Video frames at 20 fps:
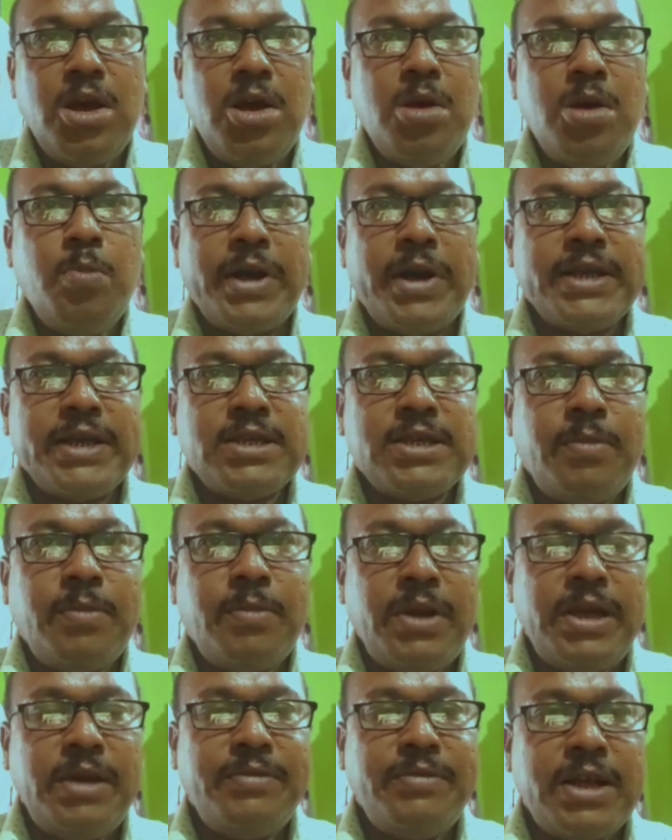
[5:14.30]
For
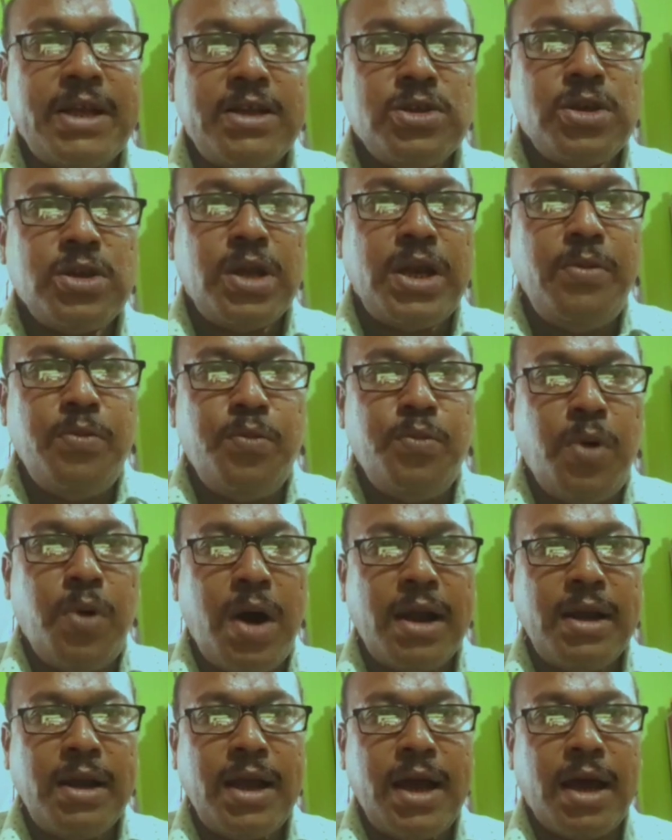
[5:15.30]
example, if there is only
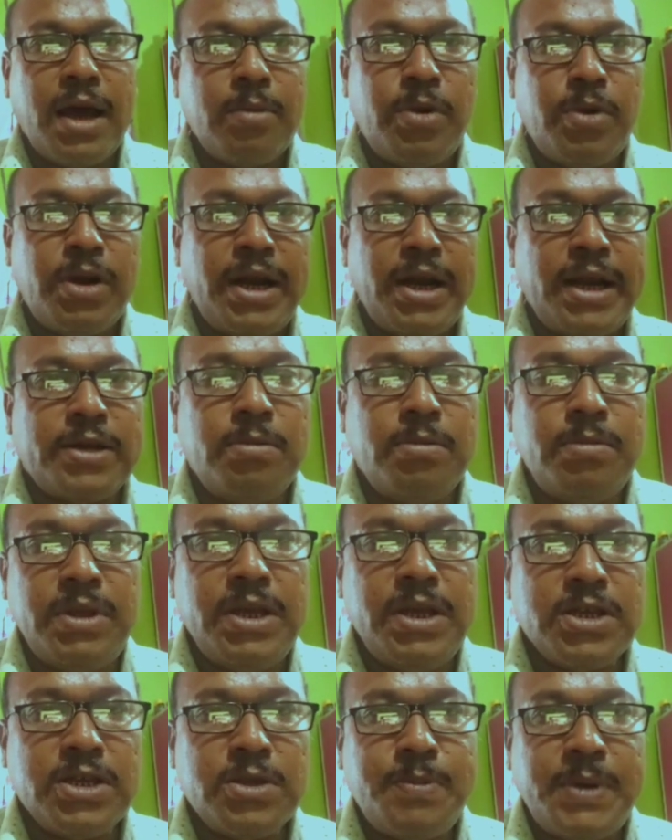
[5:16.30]
one carbon atom
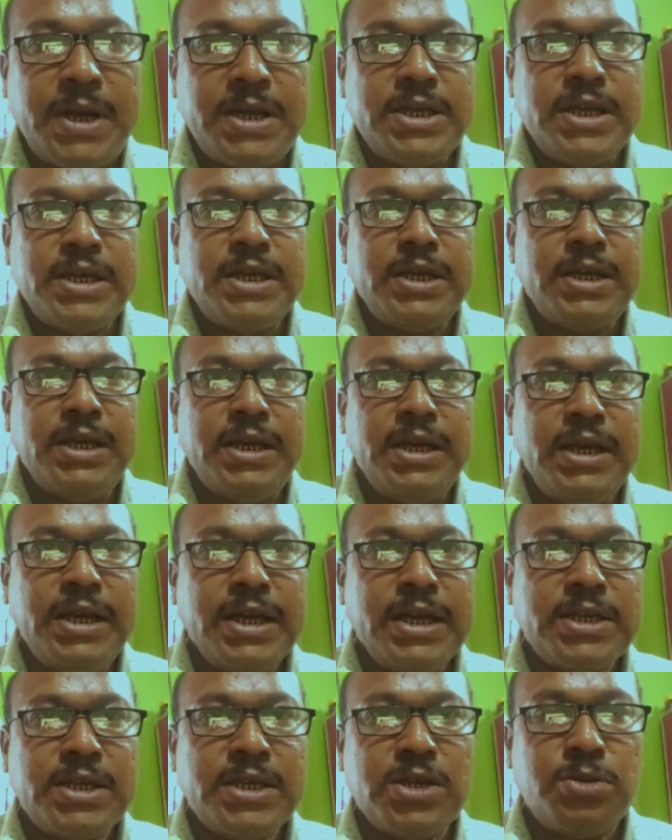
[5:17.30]
is present in
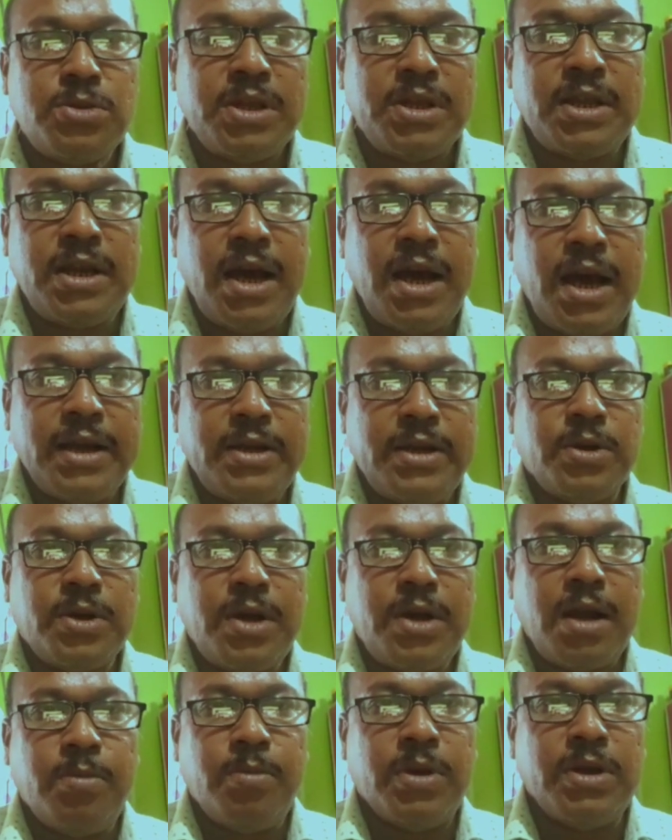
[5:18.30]
a saturated
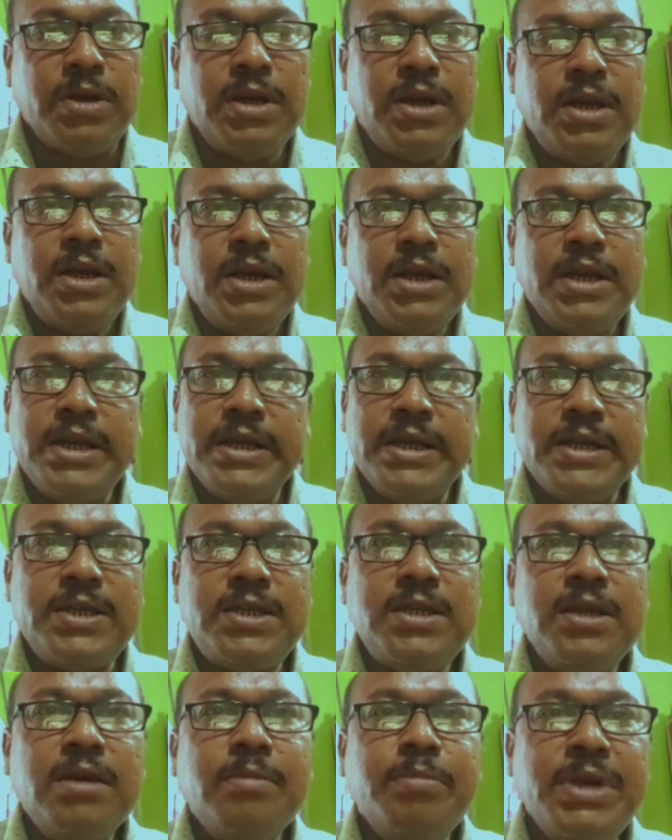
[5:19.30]
hydrocarbon, it
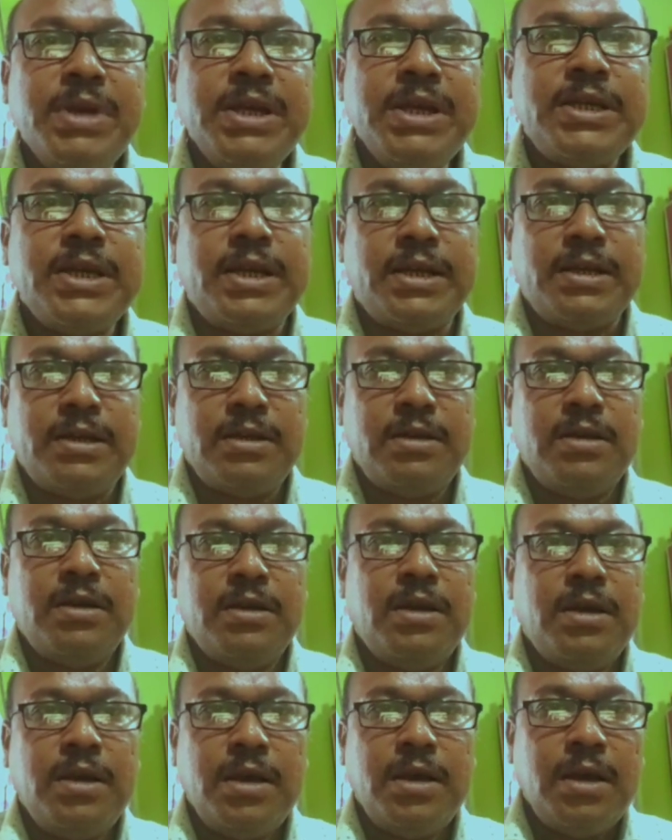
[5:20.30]
is methane.
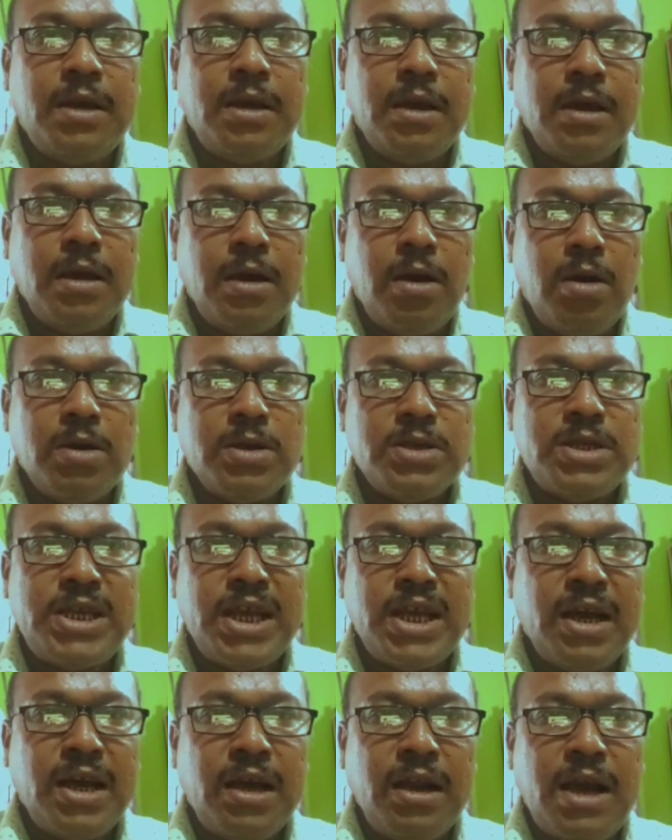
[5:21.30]

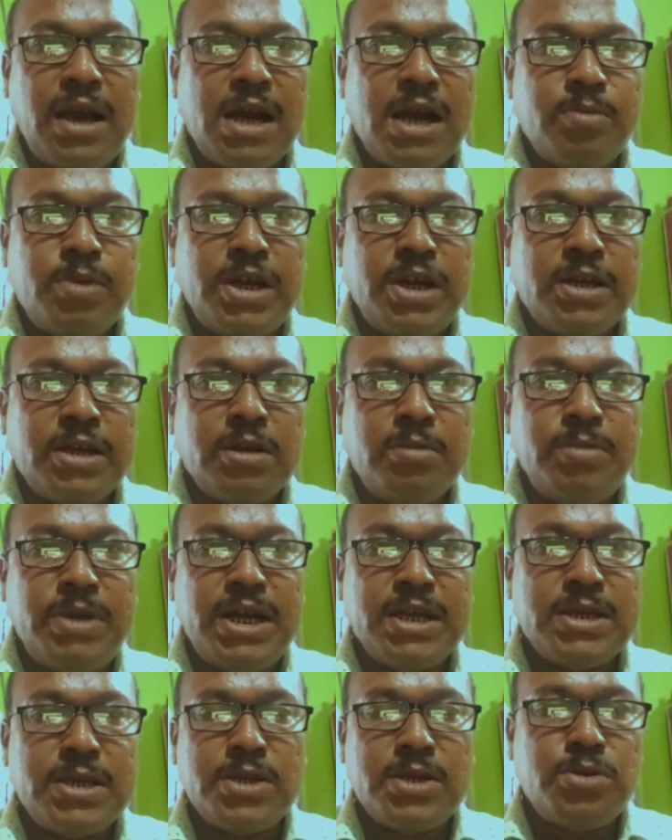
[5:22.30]
Single carbon atom
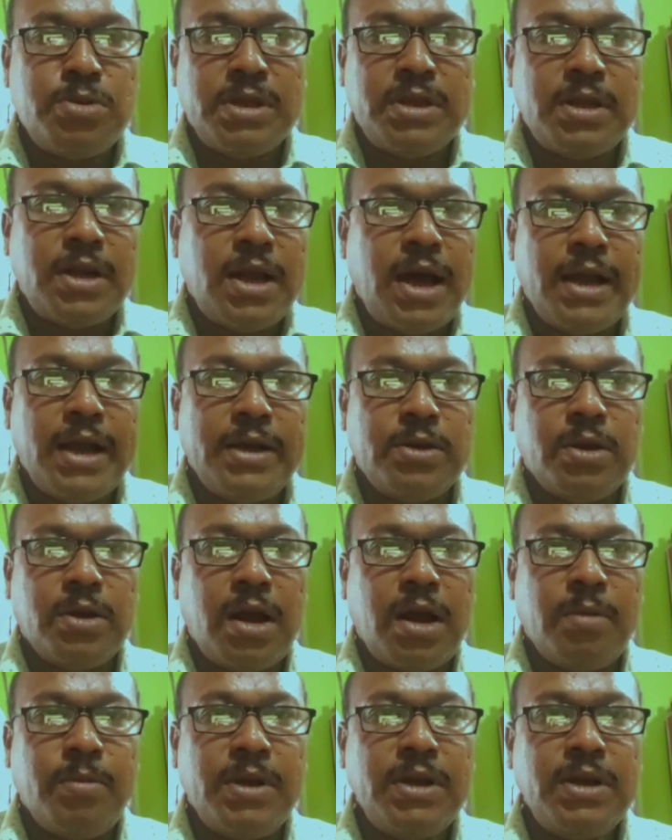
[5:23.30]
in a saturated
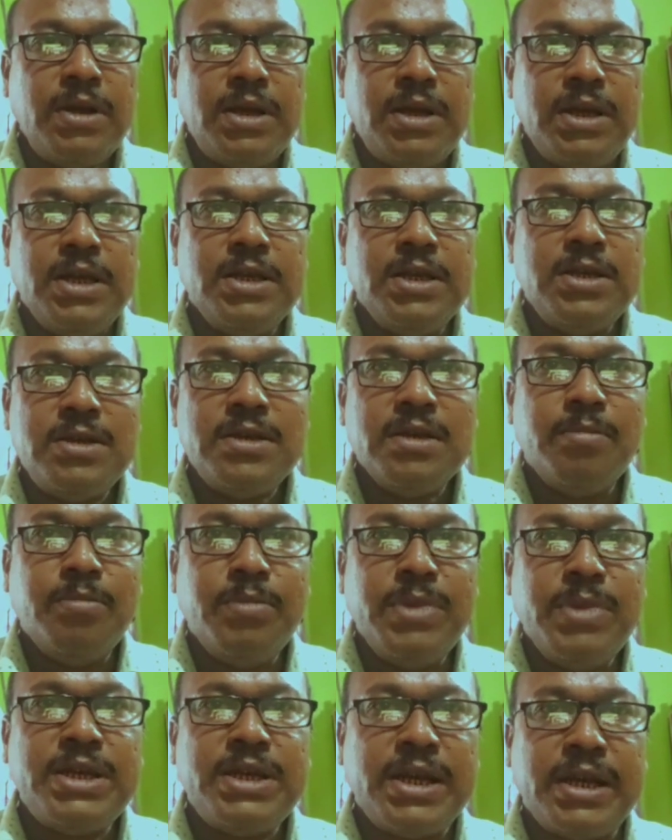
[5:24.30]
hydrocarbon is
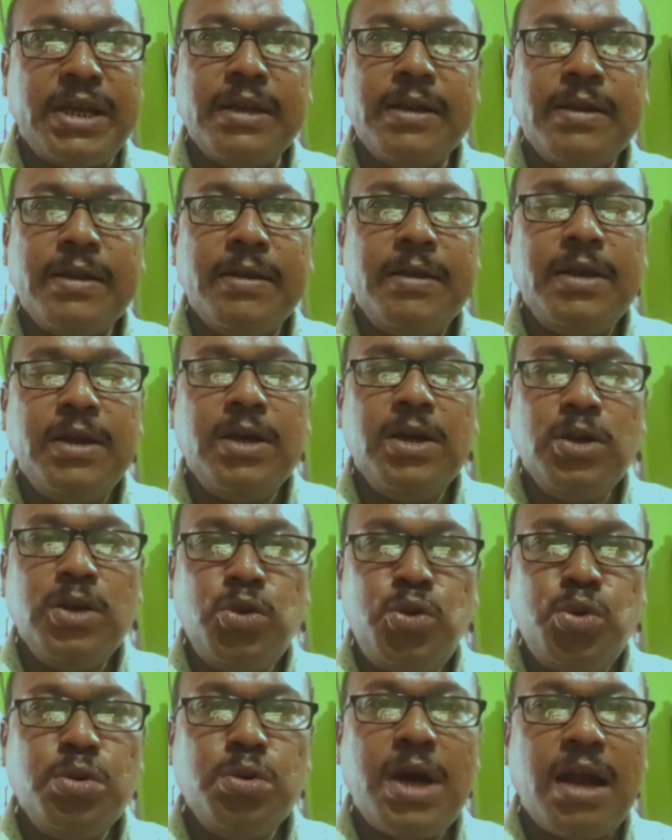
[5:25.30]
methane.
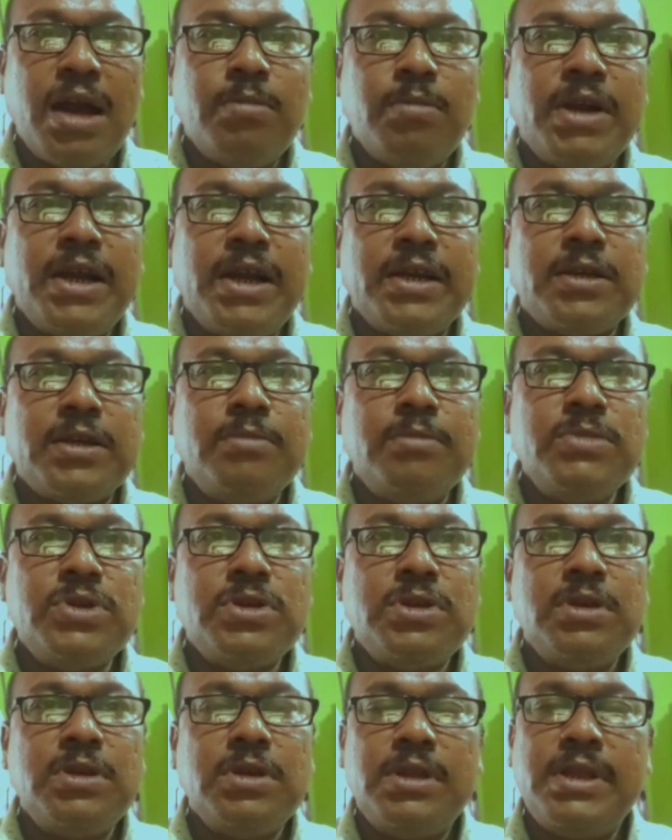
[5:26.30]
2 carbon
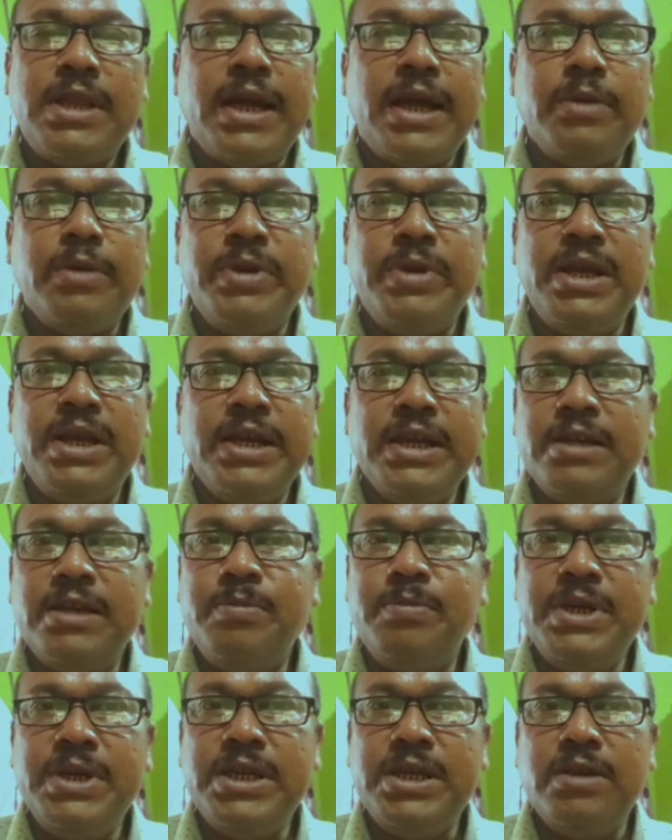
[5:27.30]
atoms, then it
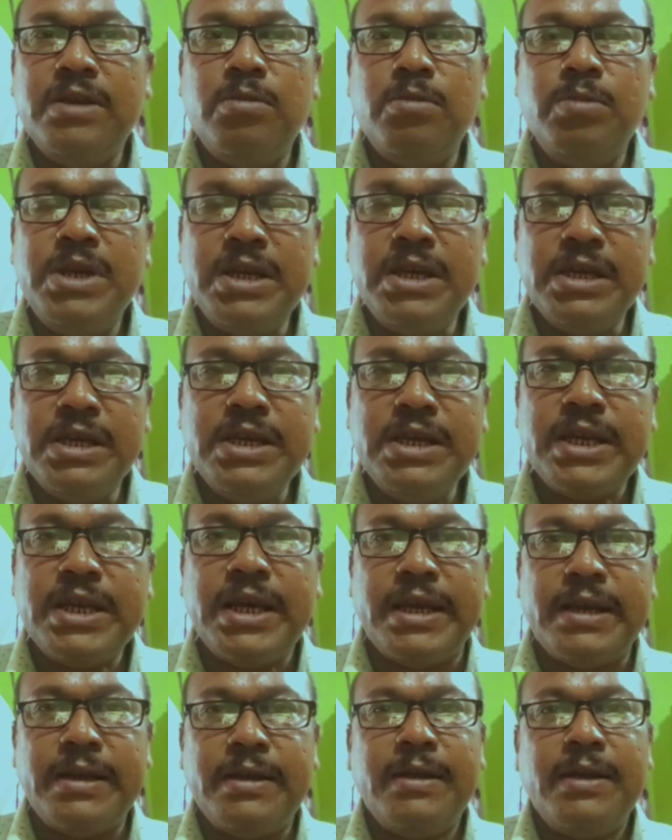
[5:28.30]
will be ethane.